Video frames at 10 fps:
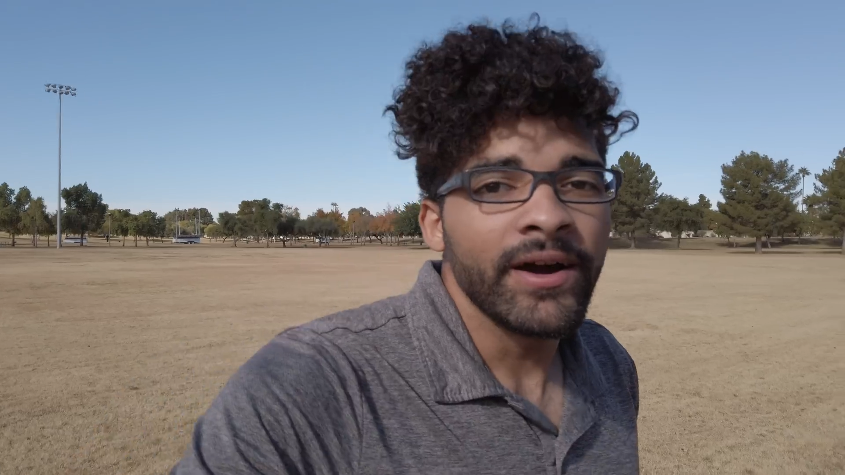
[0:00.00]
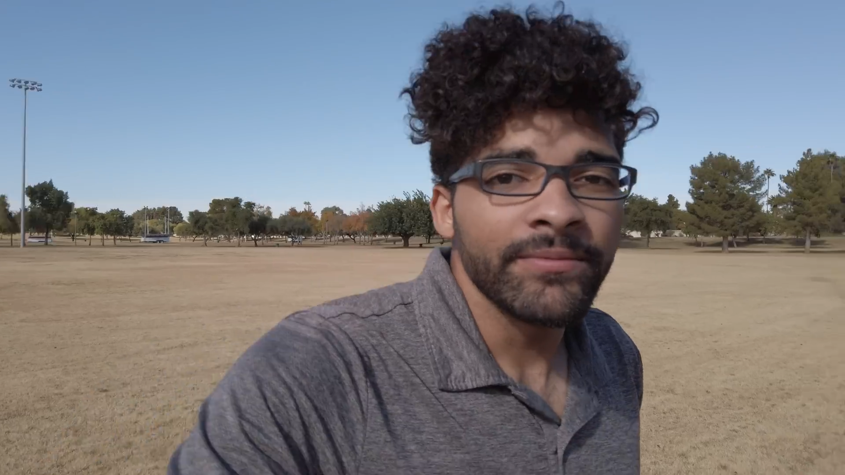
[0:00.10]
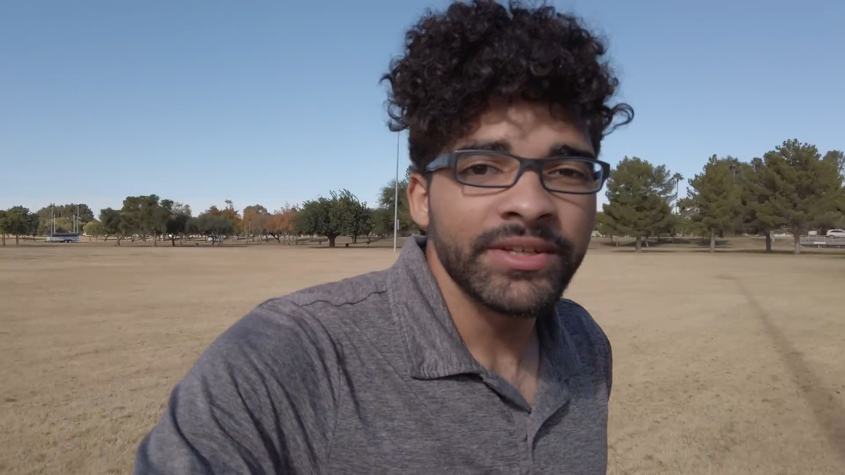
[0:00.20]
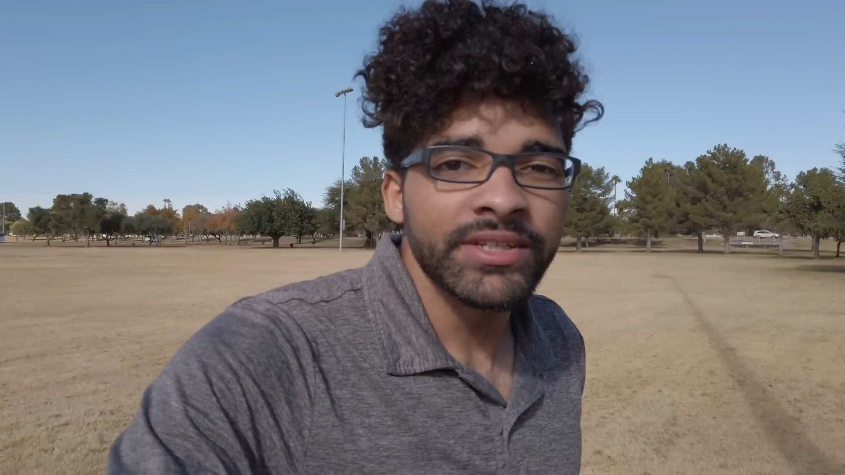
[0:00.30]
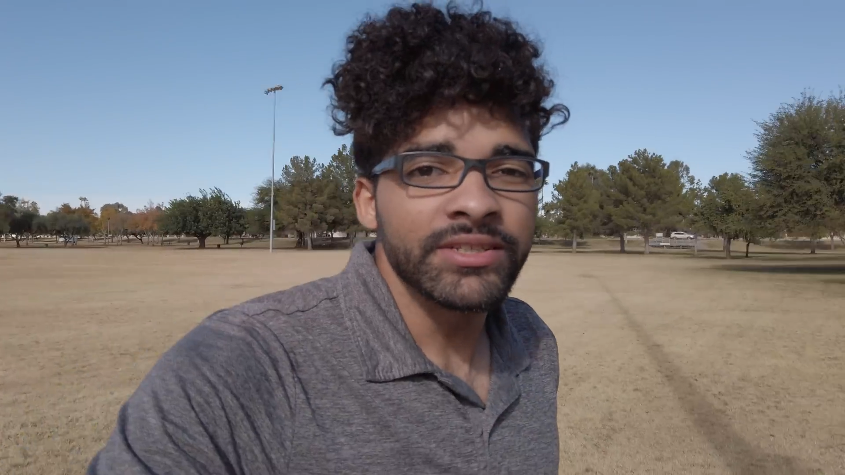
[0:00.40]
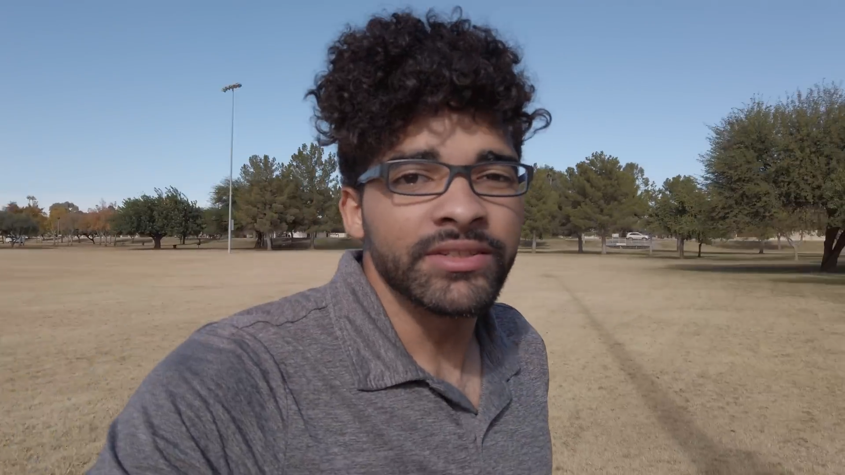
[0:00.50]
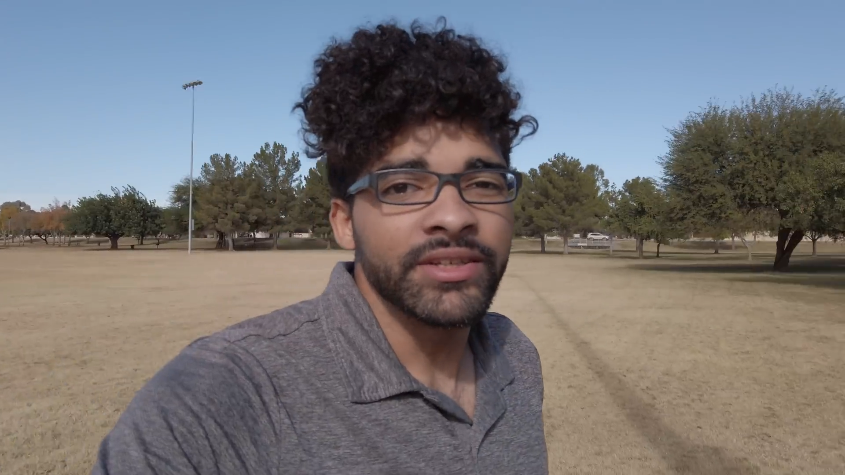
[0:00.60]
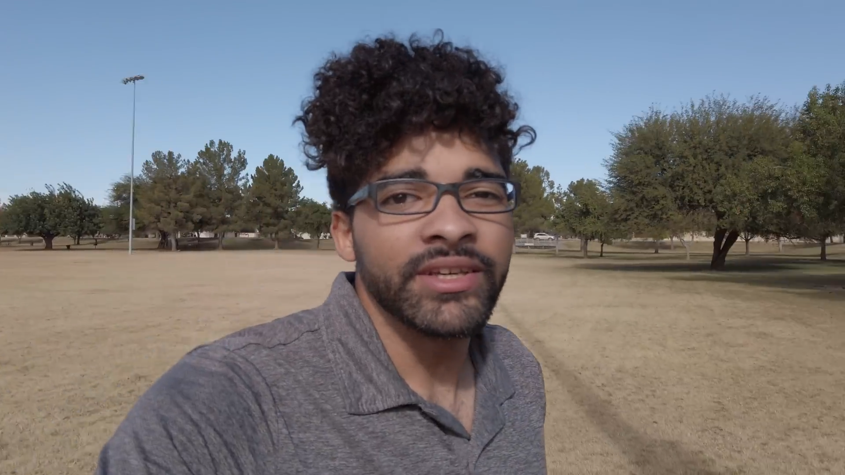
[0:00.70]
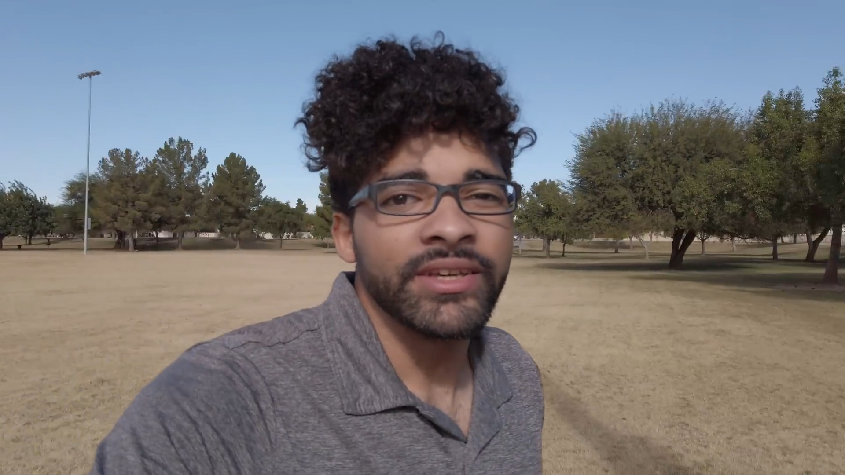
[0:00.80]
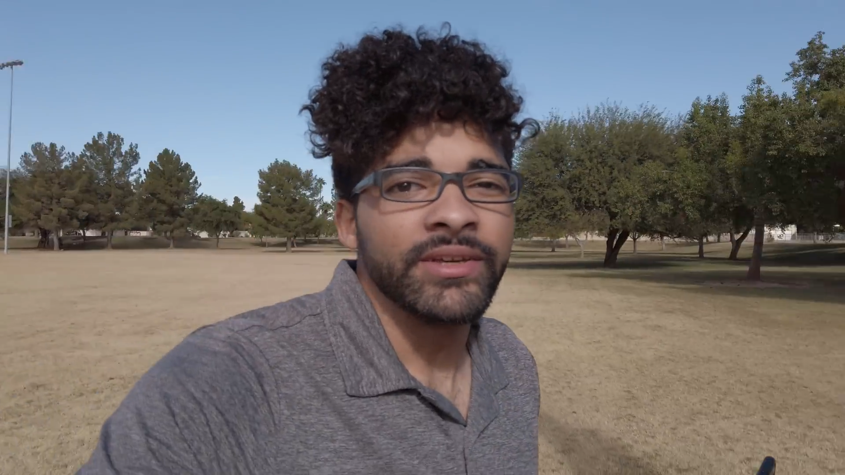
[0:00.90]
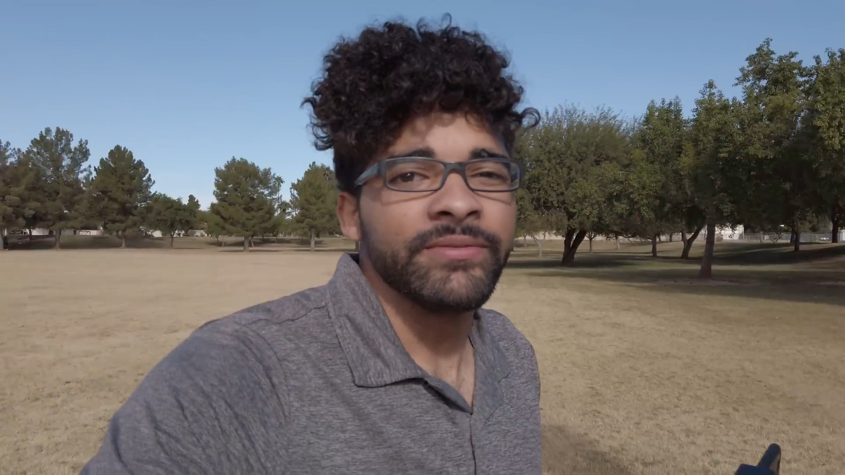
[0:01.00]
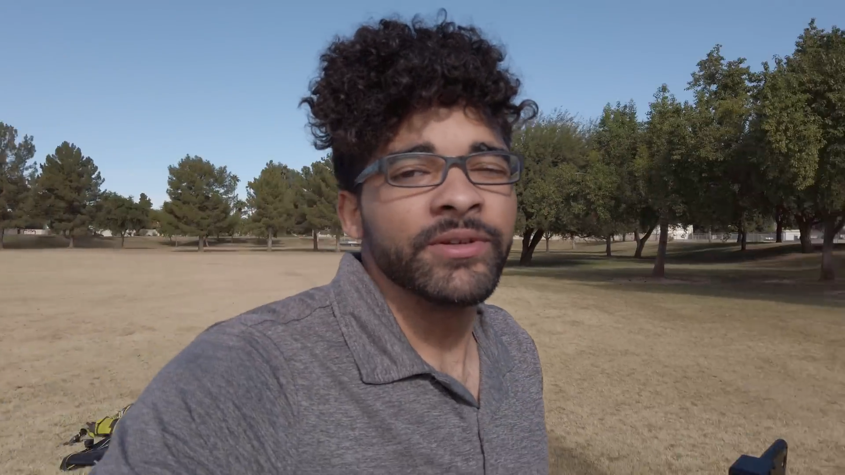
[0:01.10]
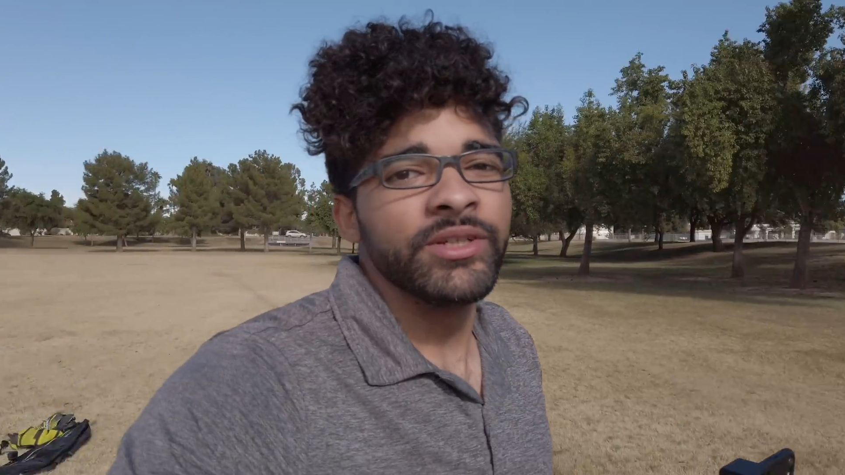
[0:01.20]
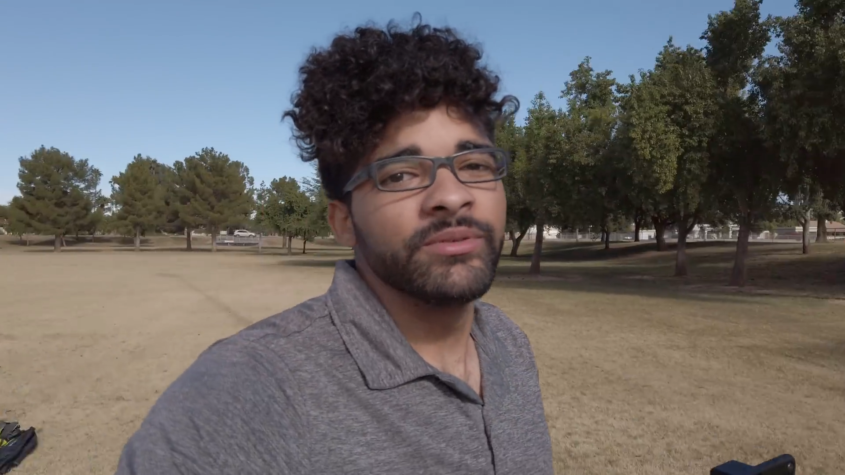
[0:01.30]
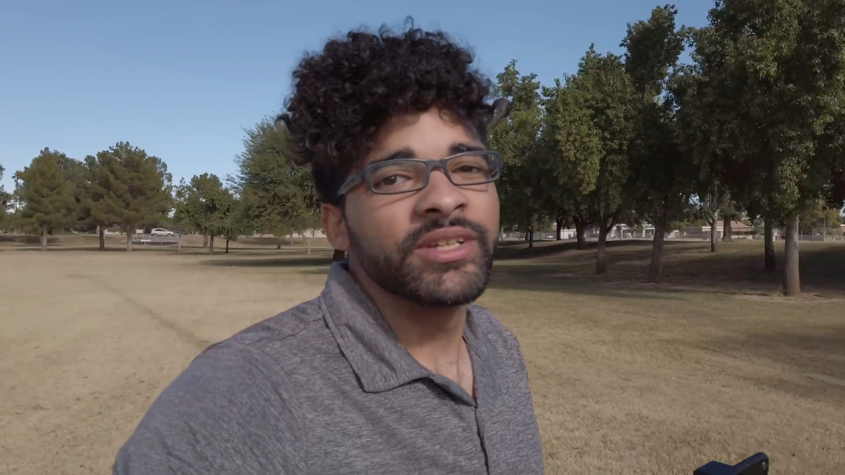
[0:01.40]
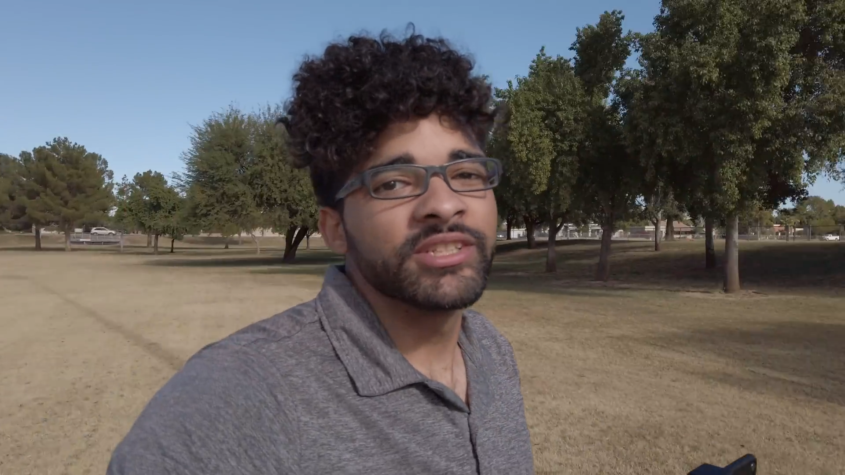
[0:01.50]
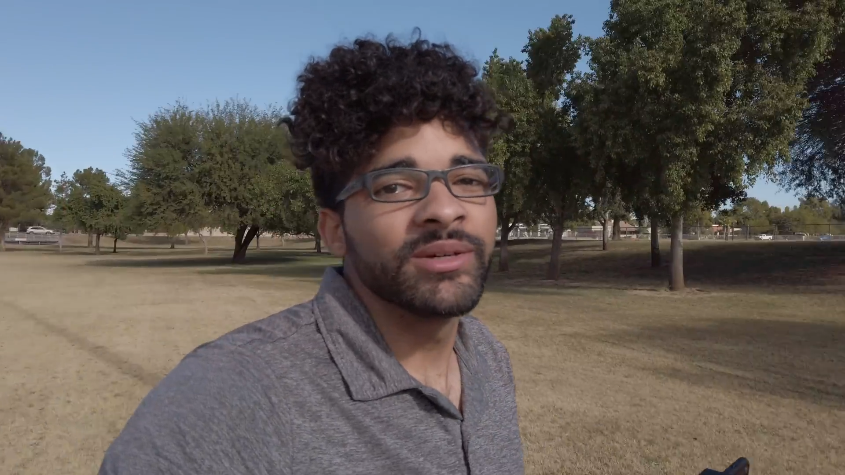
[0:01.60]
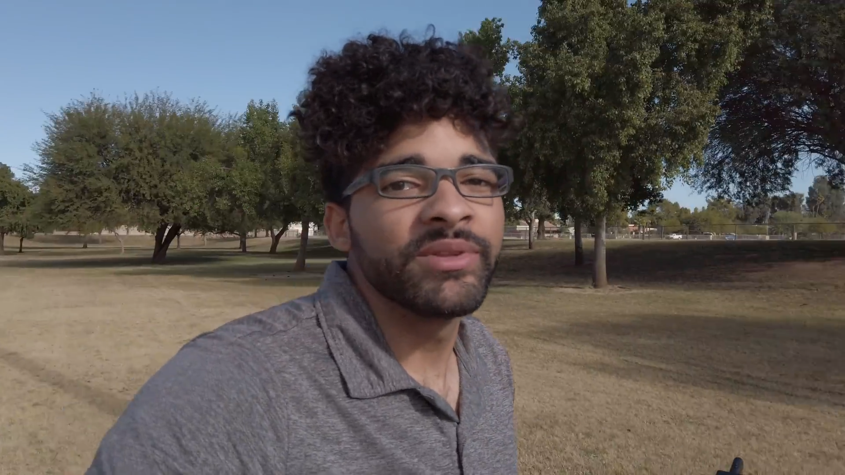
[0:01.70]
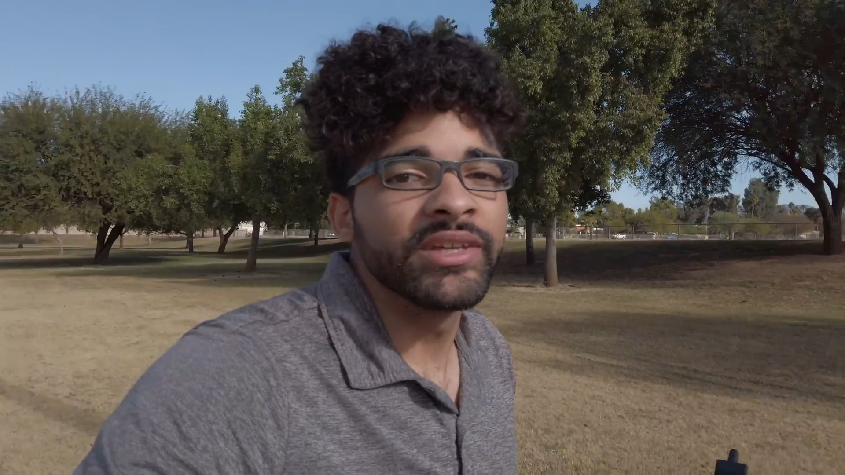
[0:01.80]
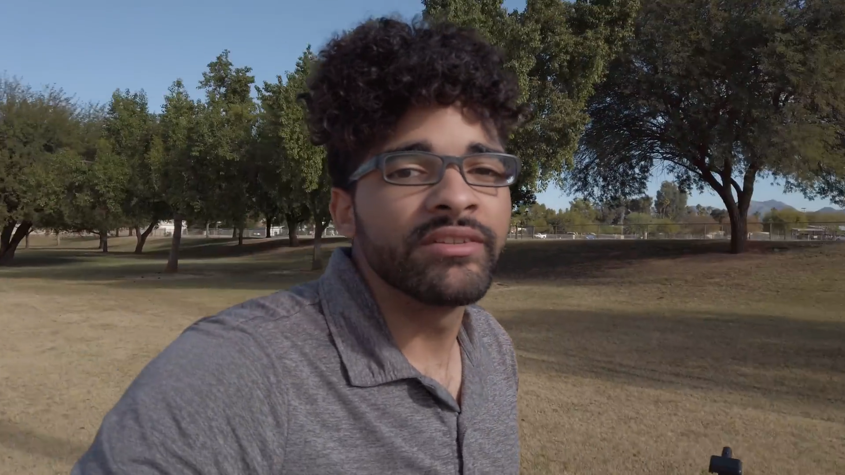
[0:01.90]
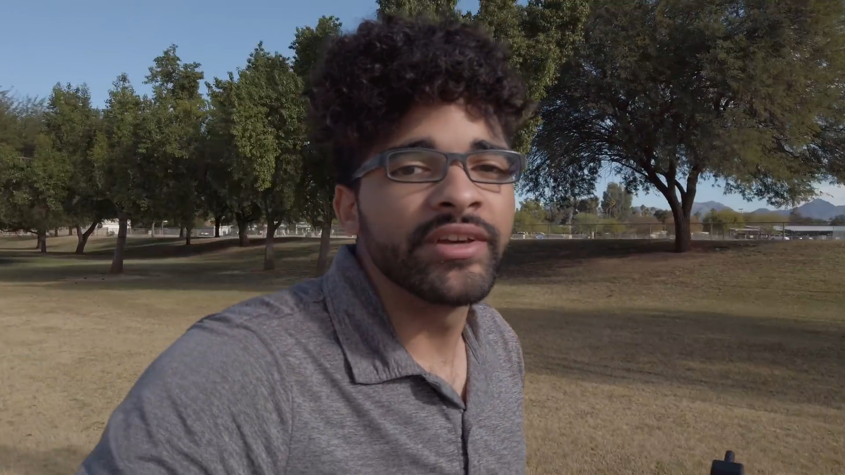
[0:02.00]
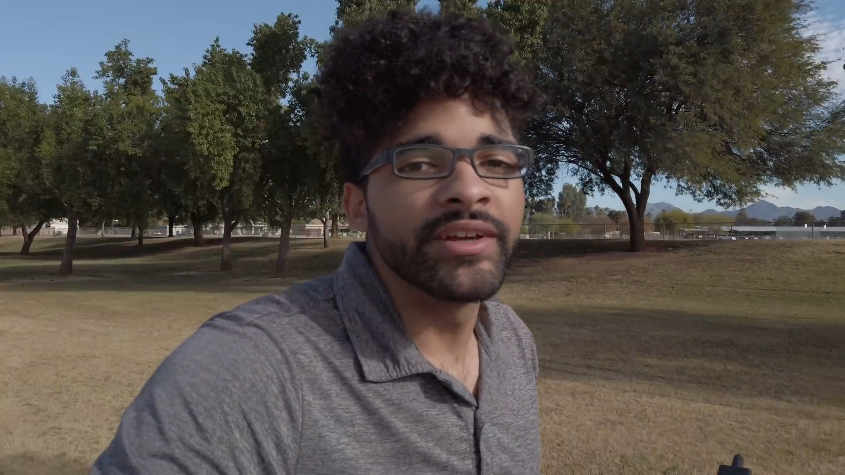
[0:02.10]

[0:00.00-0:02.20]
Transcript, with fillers: Obviously, if you're doing something